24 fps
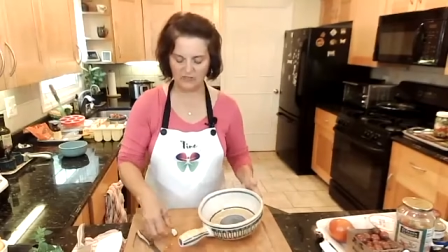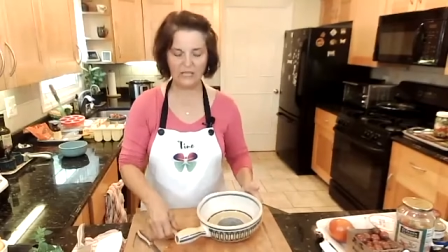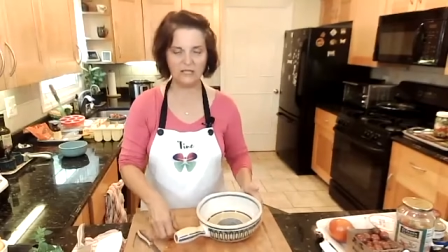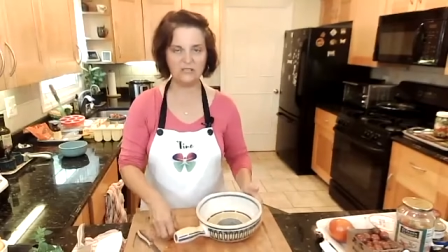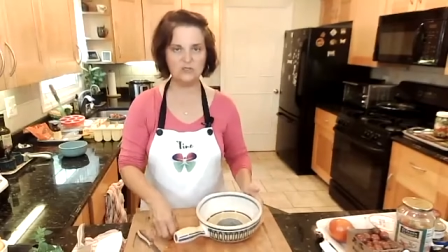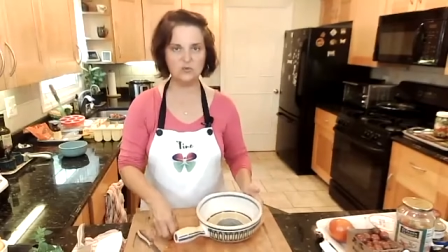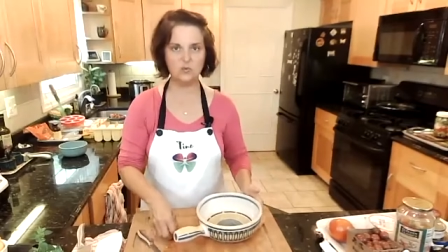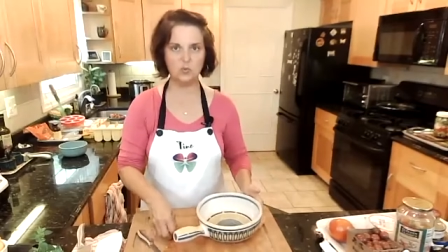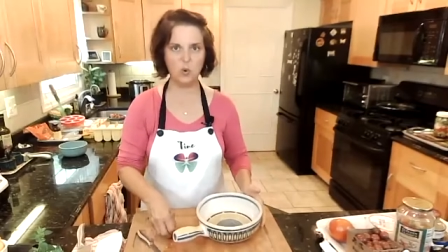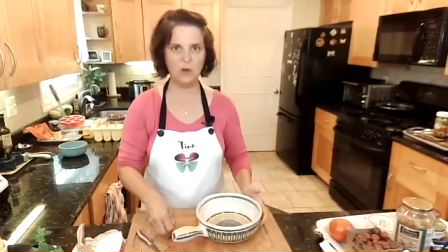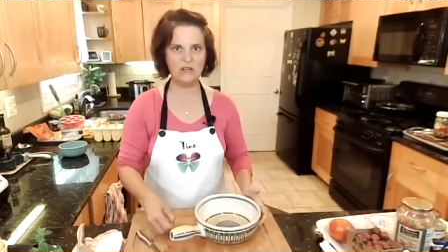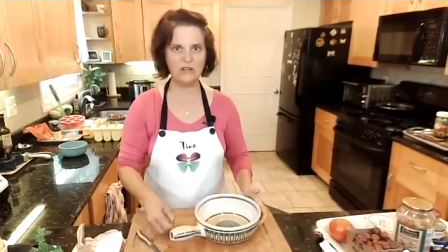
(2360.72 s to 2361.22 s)

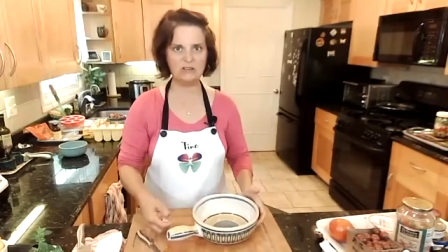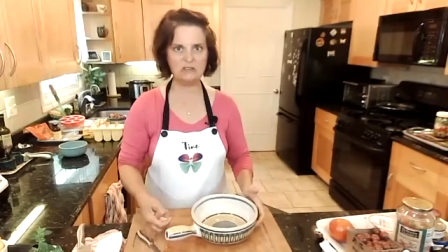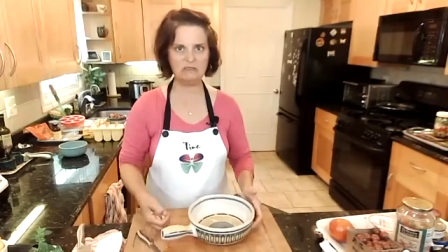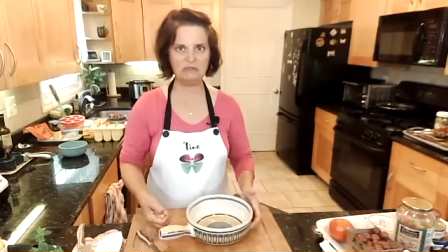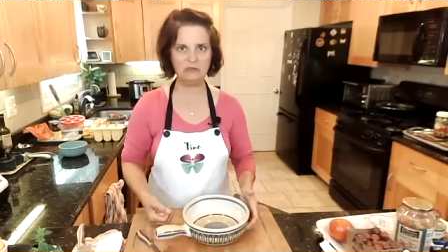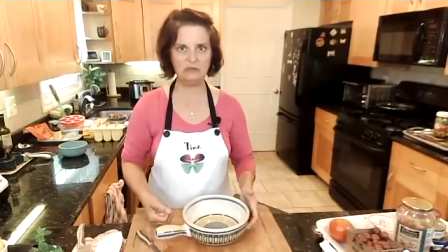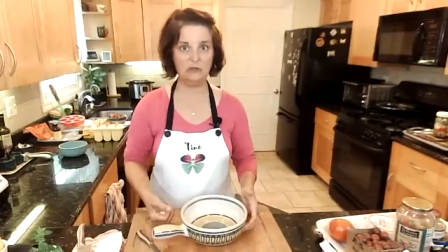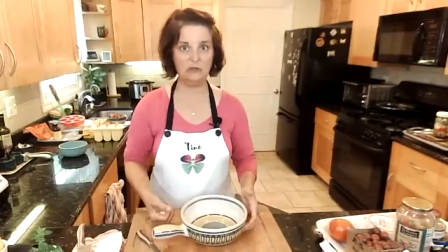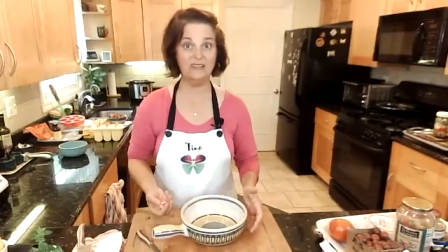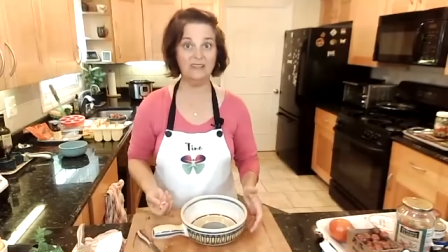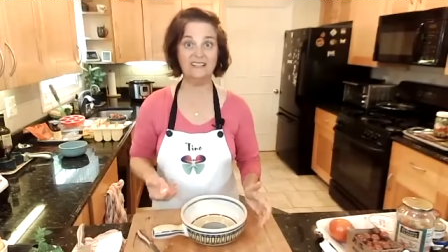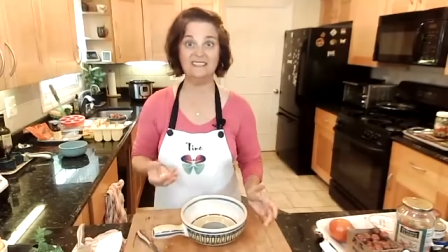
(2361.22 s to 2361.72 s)
It's
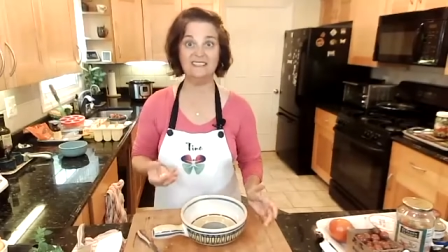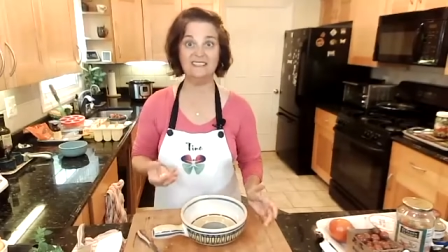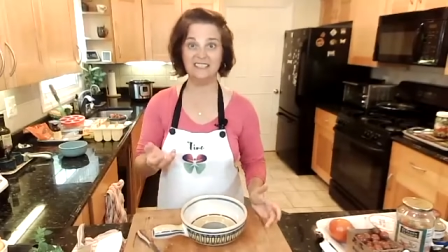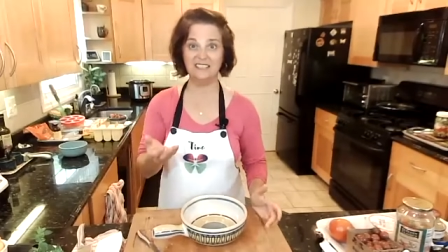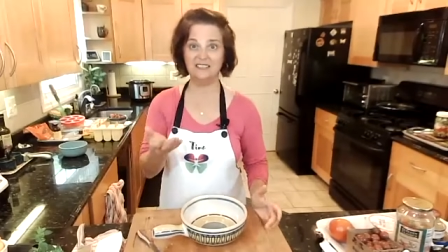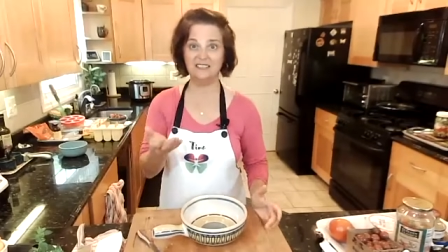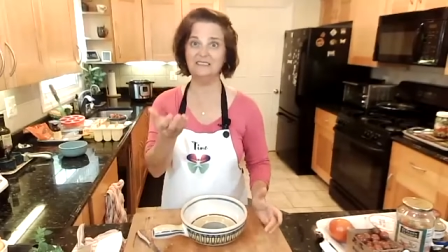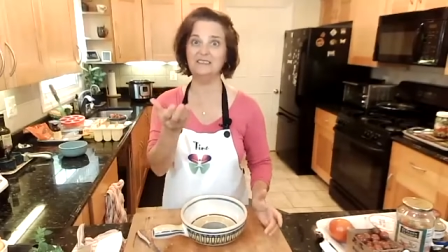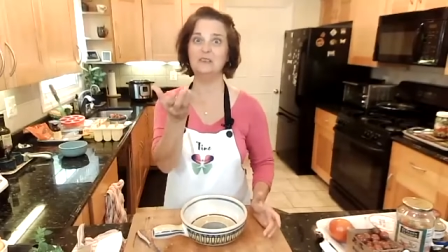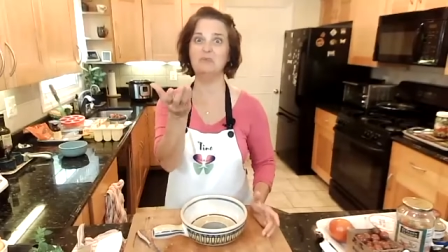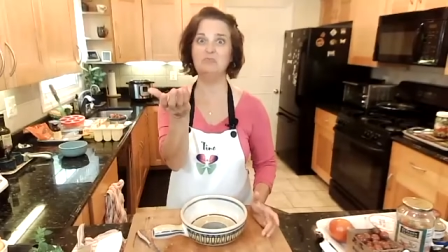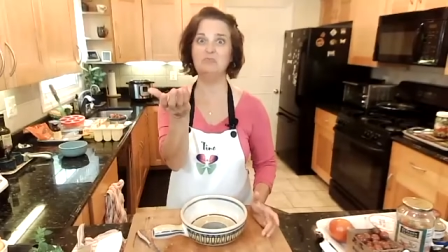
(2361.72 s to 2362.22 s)
wonderful
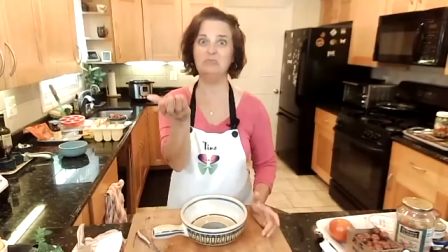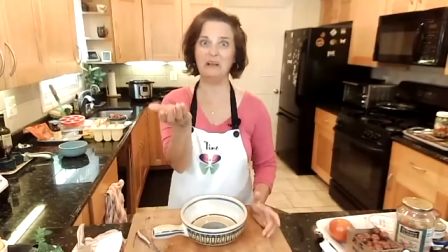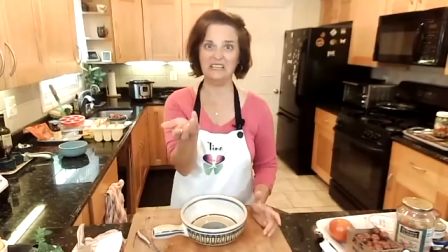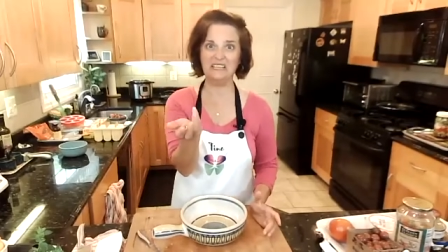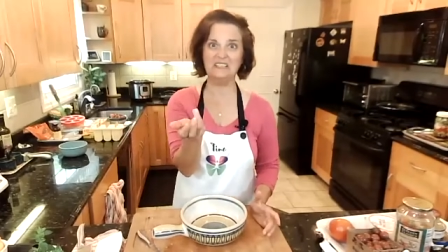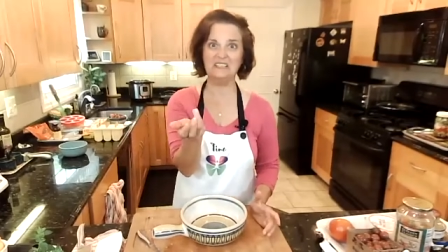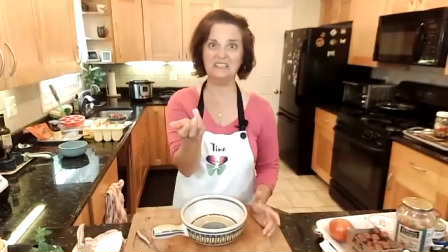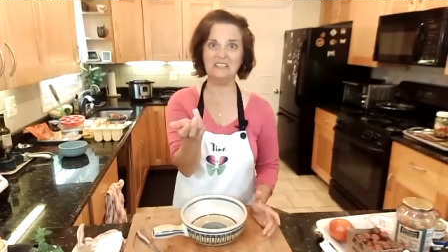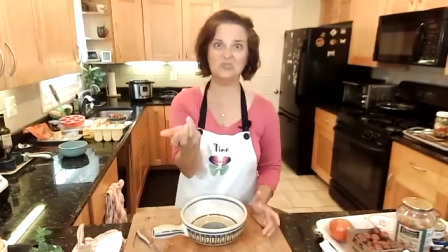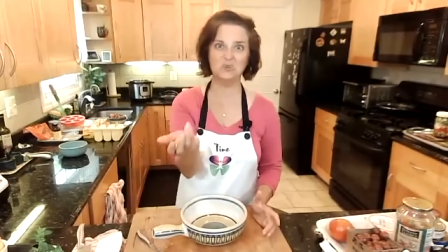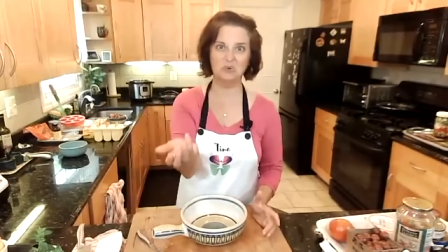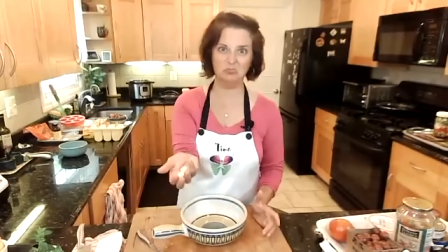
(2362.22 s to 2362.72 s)
until you bite
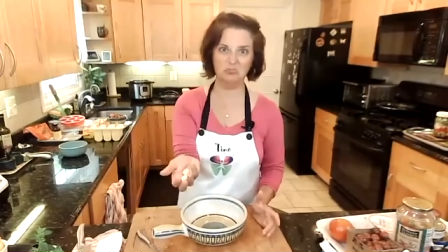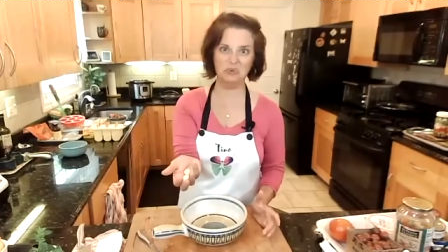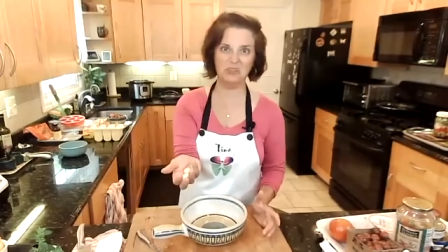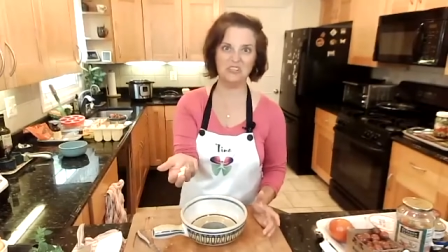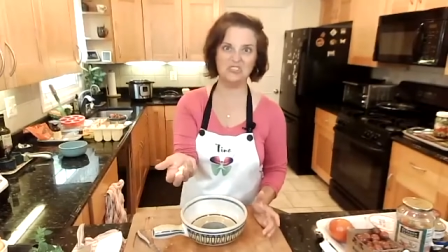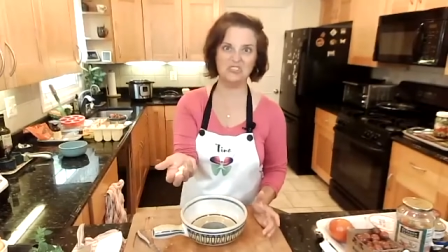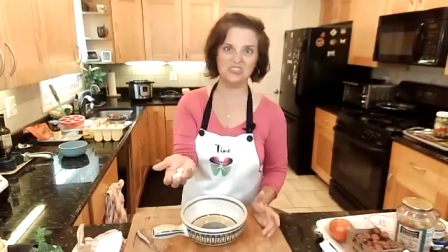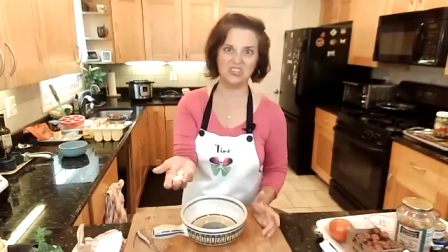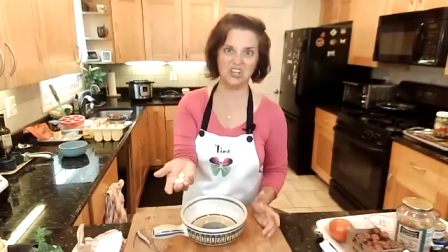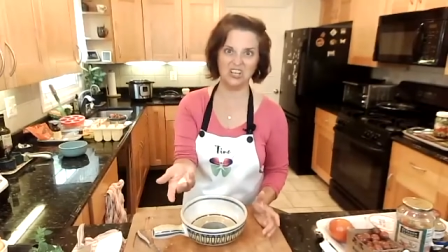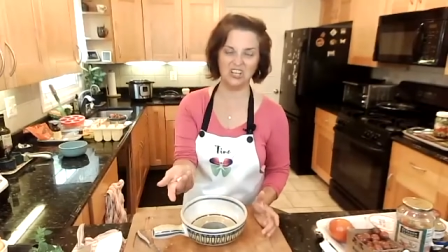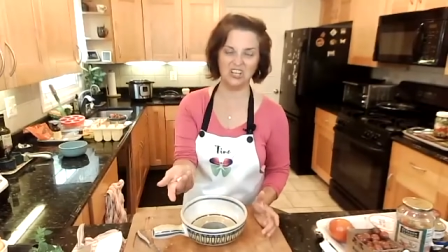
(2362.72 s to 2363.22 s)
into a big
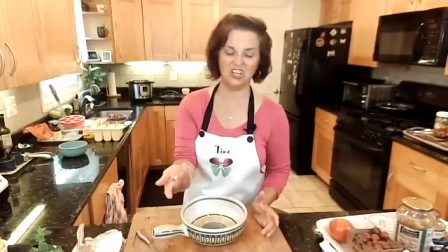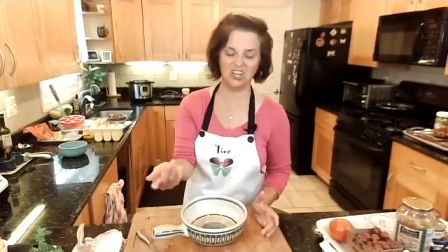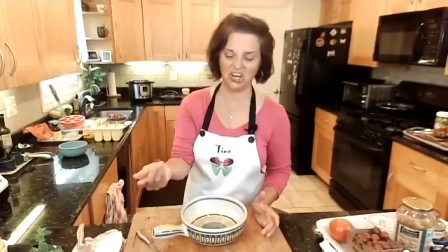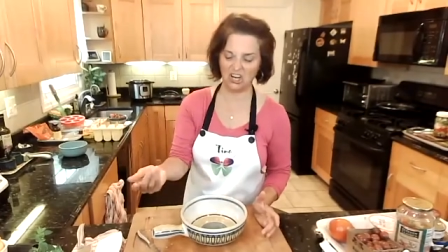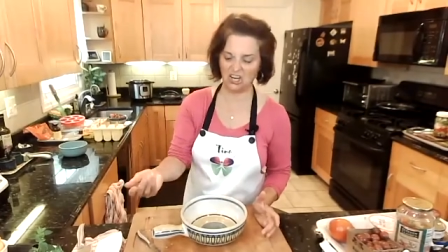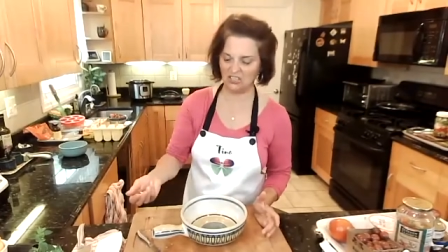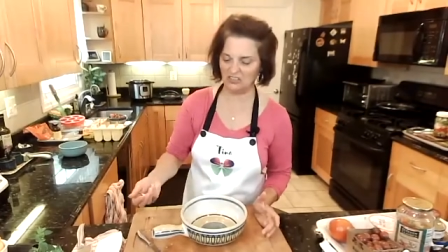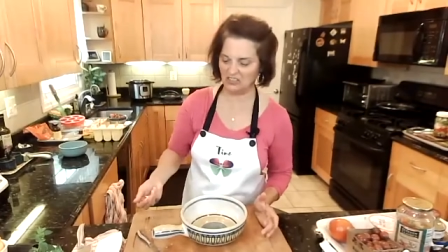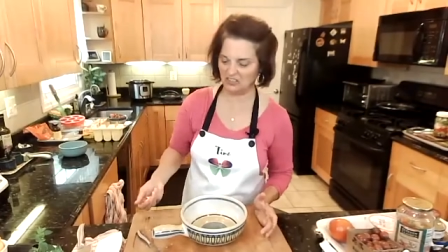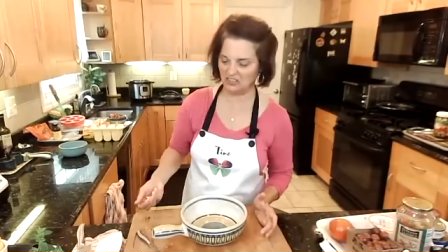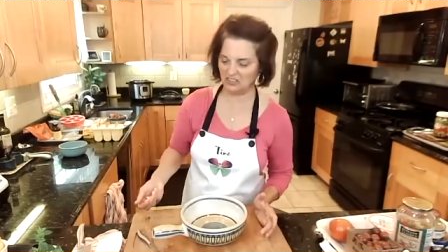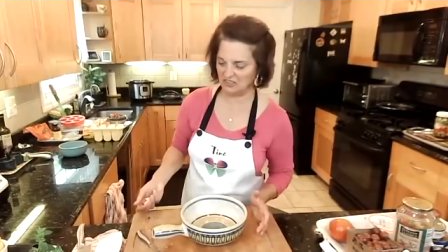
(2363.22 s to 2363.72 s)
chunk of
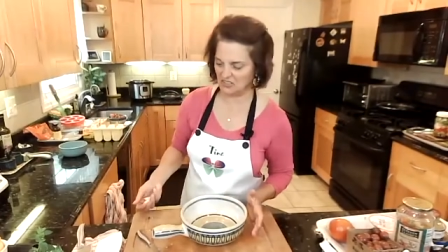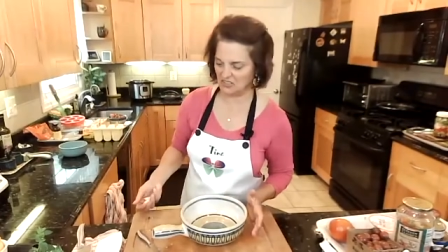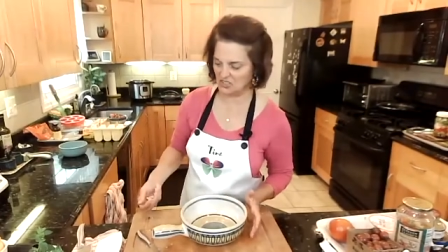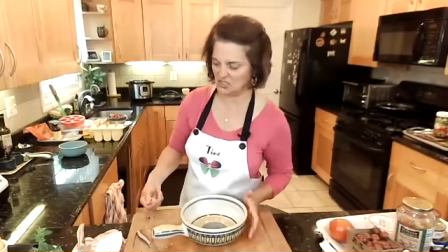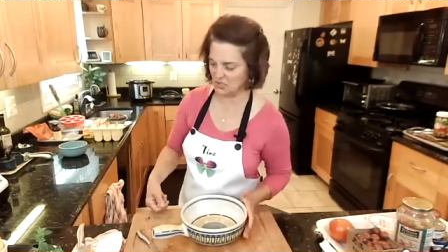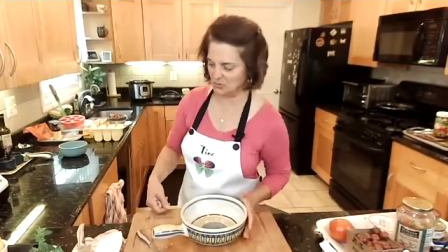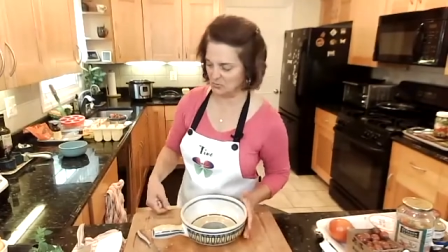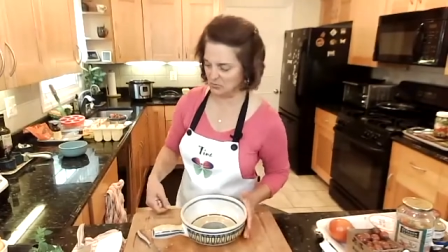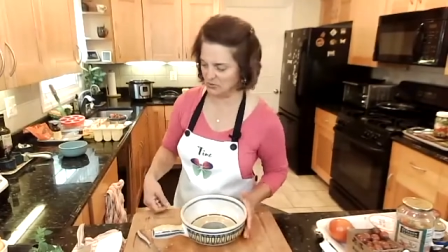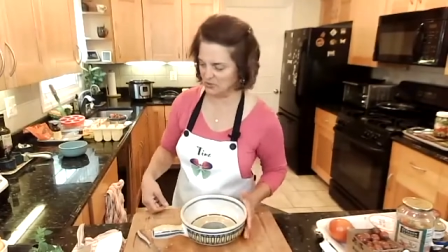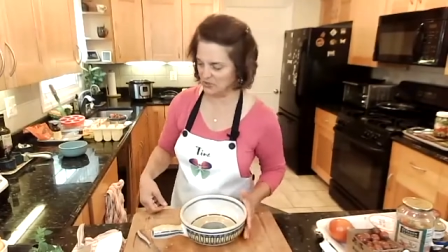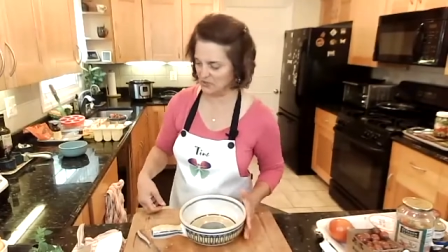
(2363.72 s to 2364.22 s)
garlic that
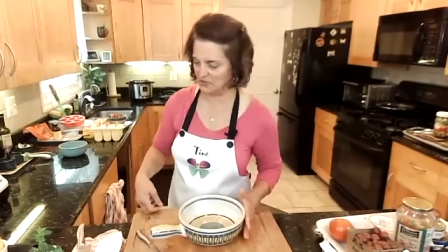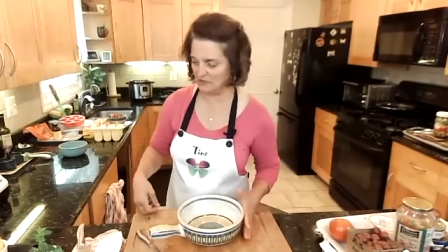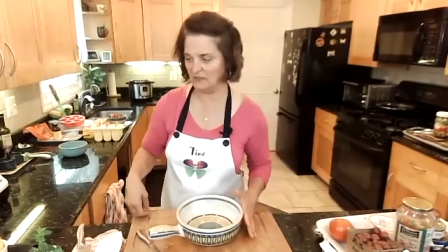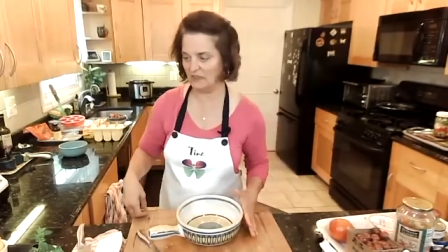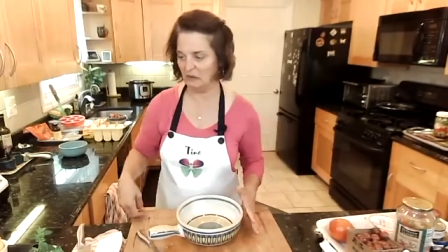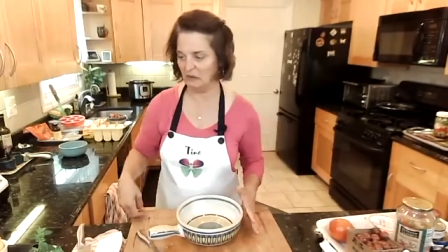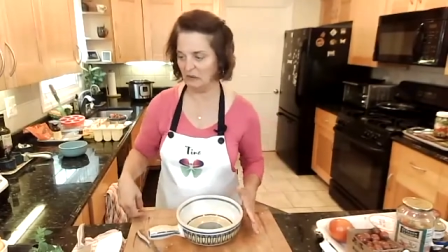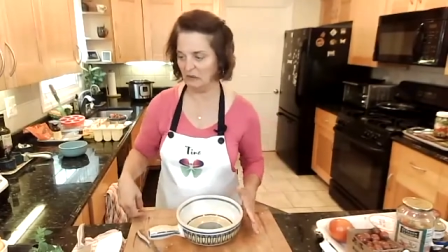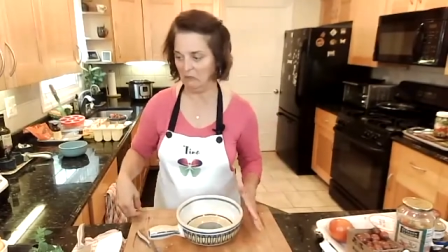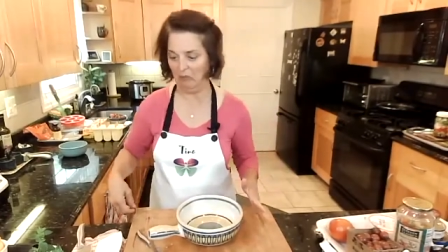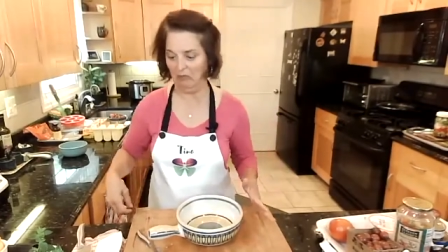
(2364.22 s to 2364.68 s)
she put in there.